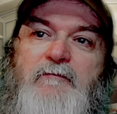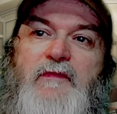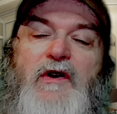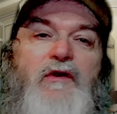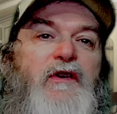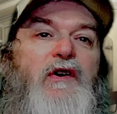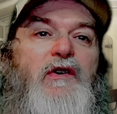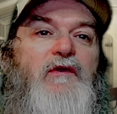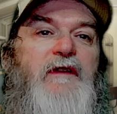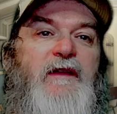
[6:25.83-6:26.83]
All in
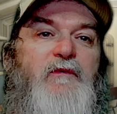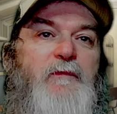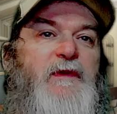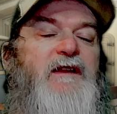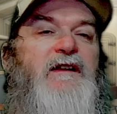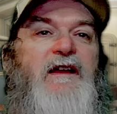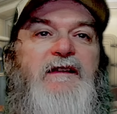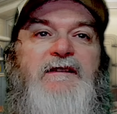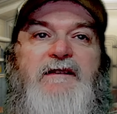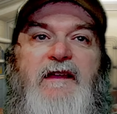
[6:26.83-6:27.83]
all, it would be
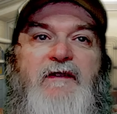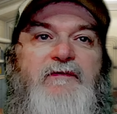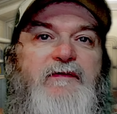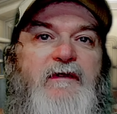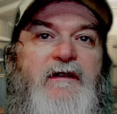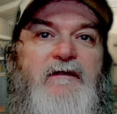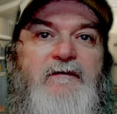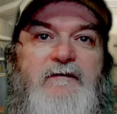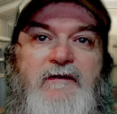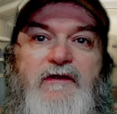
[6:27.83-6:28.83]
nice if
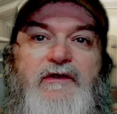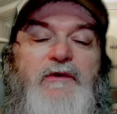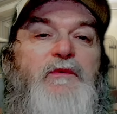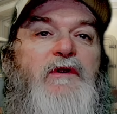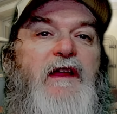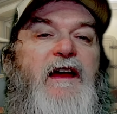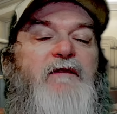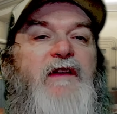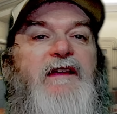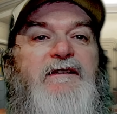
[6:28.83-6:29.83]
you would
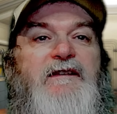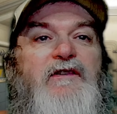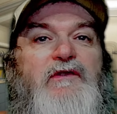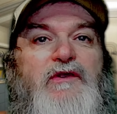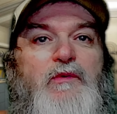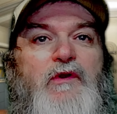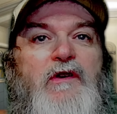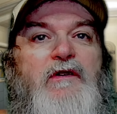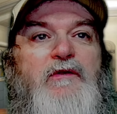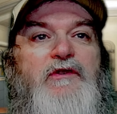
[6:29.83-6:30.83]
have a steel
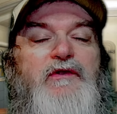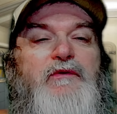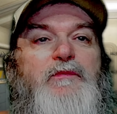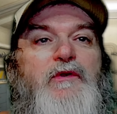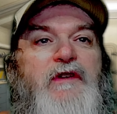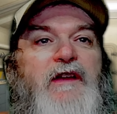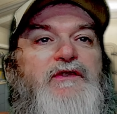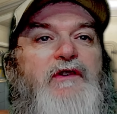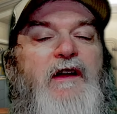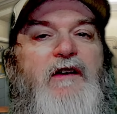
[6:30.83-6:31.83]
door to
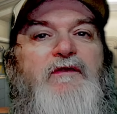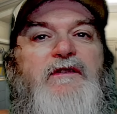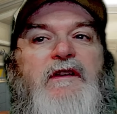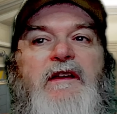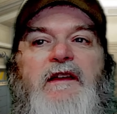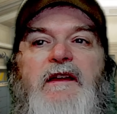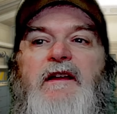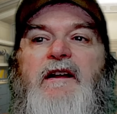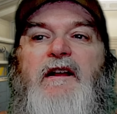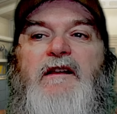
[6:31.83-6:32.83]
protect your house.
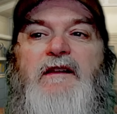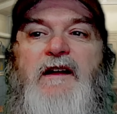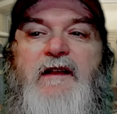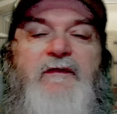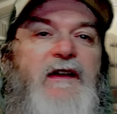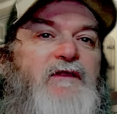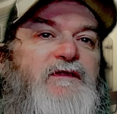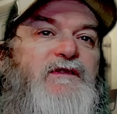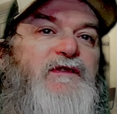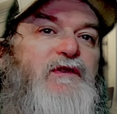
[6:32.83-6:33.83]
A lot of
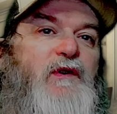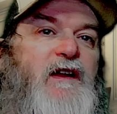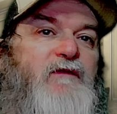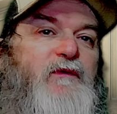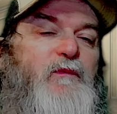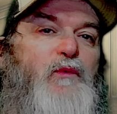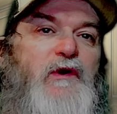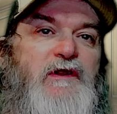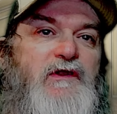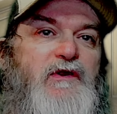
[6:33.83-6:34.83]
houses still have the
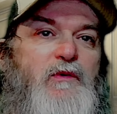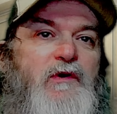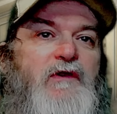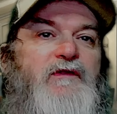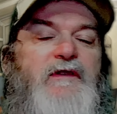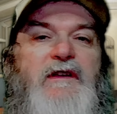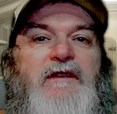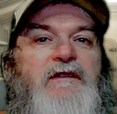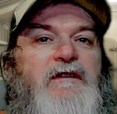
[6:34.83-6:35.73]
wooden doors that